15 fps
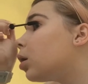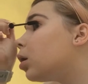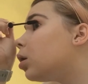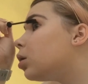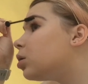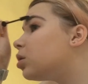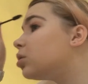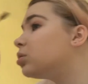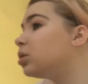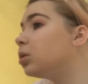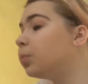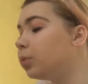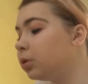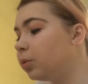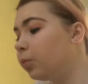and I don't see the
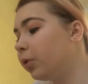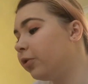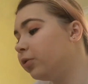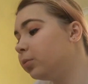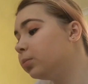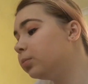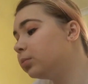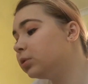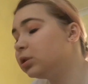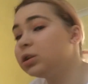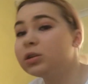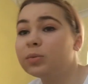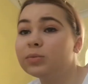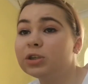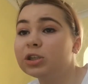point in wearing
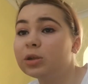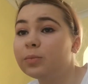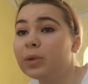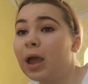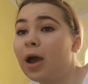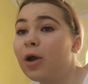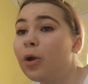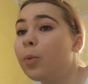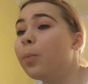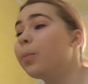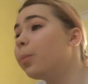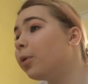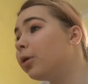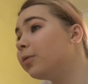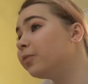since I'm just going to be at home,
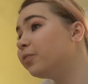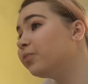but